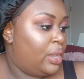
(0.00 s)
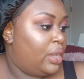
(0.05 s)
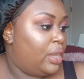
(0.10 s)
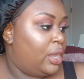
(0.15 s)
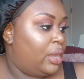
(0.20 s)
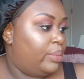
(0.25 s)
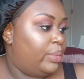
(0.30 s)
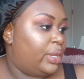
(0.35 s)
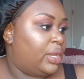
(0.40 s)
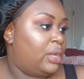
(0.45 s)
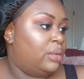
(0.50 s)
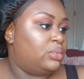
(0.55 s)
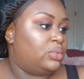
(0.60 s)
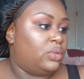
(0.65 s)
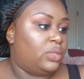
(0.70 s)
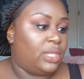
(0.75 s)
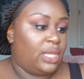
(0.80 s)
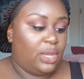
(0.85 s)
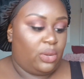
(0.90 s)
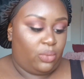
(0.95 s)
It comes
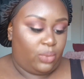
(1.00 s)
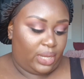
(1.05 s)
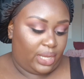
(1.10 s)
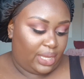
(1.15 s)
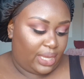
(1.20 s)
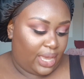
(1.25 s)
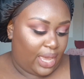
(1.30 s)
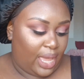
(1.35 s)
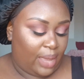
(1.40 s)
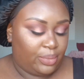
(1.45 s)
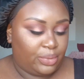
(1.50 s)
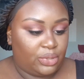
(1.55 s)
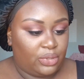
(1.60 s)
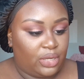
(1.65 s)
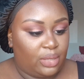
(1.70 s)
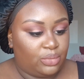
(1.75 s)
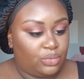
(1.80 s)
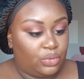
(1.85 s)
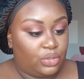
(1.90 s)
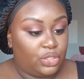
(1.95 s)
with a wig cap, so it
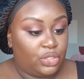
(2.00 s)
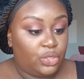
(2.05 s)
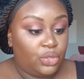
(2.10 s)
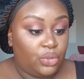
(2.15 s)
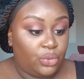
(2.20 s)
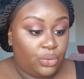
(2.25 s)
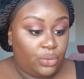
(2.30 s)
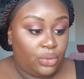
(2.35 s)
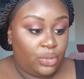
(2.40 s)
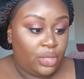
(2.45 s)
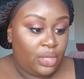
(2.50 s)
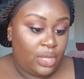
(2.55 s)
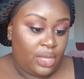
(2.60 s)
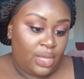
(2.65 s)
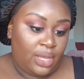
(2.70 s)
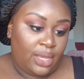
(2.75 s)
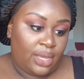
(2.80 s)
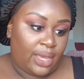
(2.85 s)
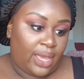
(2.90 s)
comes with 2